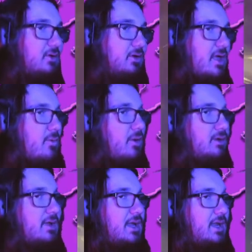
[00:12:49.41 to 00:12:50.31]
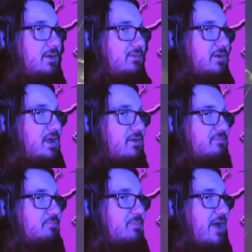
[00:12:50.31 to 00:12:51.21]
Or not one, not a, not
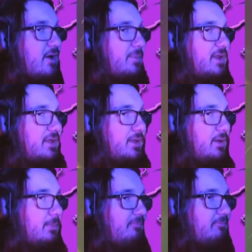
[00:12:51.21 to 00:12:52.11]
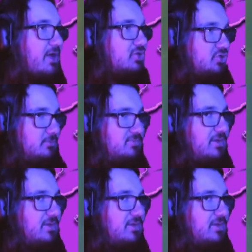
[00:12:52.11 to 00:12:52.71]
a power-up, but a, a mushroom.